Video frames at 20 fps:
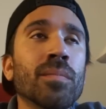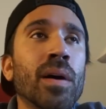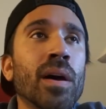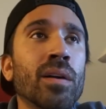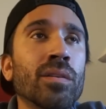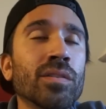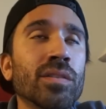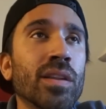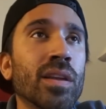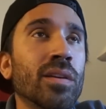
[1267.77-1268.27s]

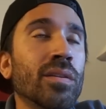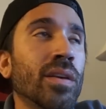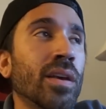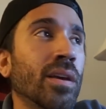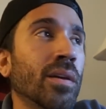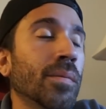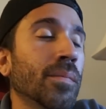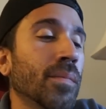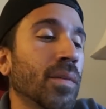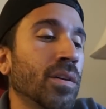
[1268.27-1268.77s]
miles now.
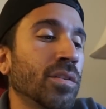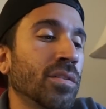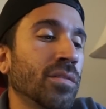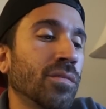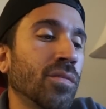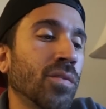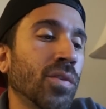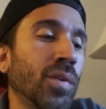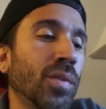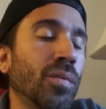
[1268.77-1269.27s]
Yeah,
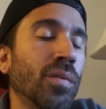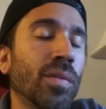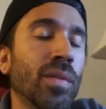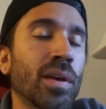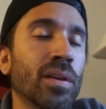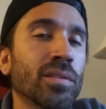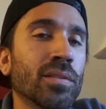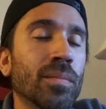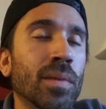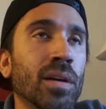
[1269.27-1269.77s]

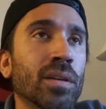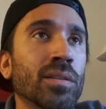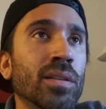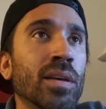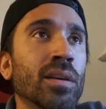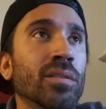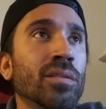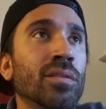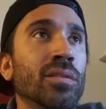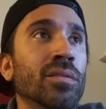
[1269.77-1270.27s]
143,000 miles
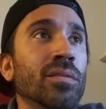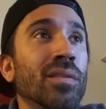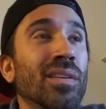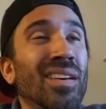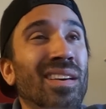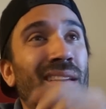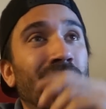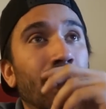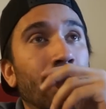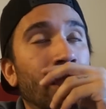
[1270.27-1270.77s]
now. So
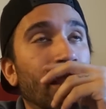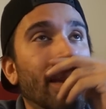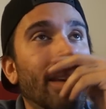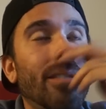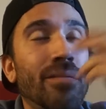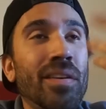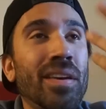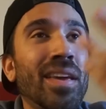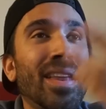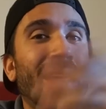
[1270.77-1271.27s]

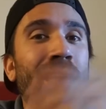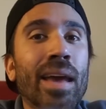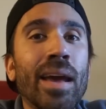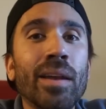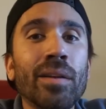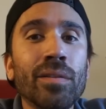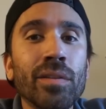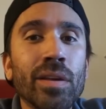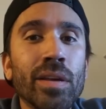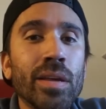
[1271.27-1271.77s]
if it can
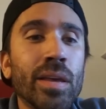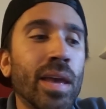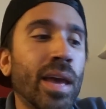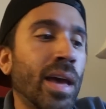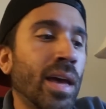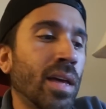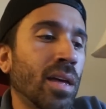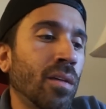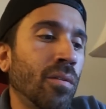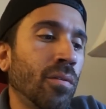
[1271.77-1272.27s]
handle it,
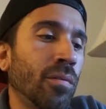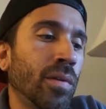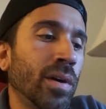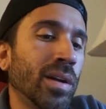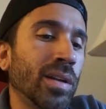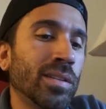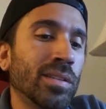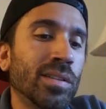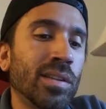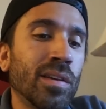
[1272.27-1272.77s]
yeah.
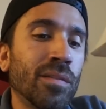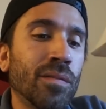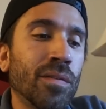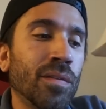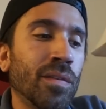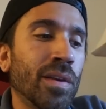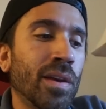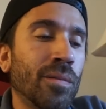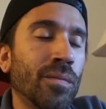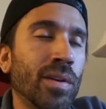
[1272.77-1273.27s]
Otherwise,
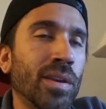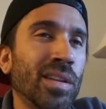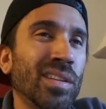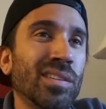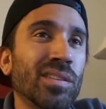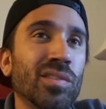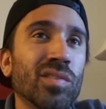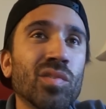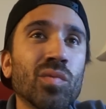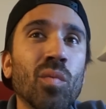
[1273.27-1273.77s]
definitely I would need
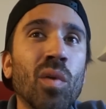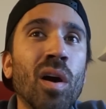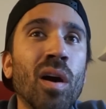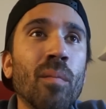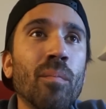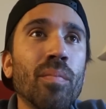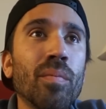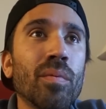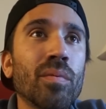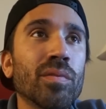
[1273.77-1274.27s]
to
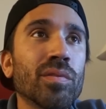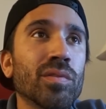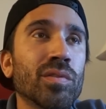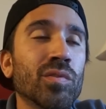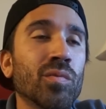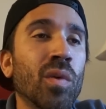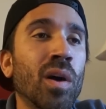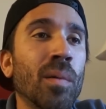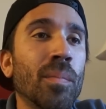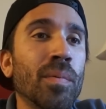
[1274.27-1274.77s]
swap
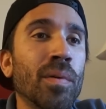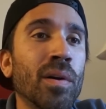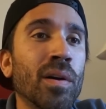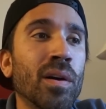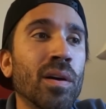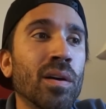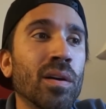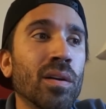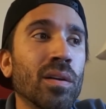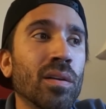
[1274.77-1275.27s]

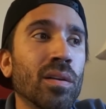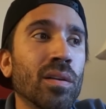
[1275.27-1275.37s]
a